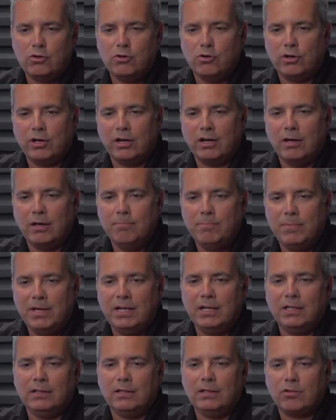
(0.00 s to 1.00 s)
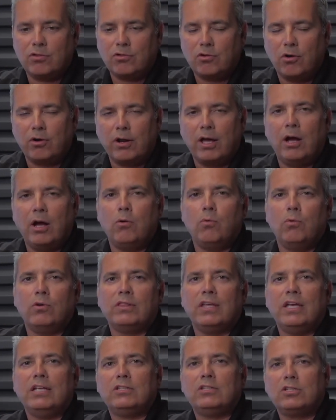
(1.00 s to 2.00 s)
you're going to immediately start out
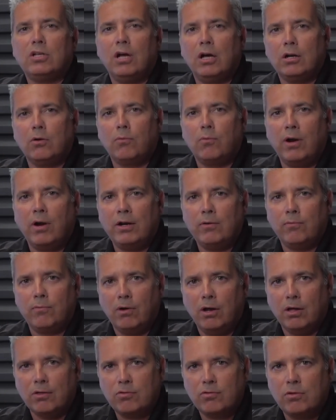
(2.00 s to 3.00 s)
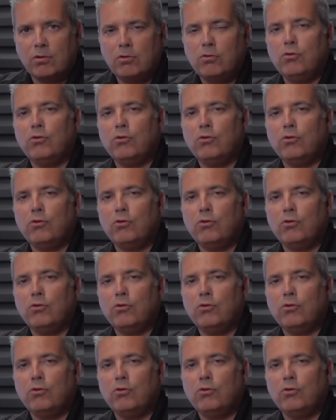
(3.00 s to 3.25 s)
with a ton of white rust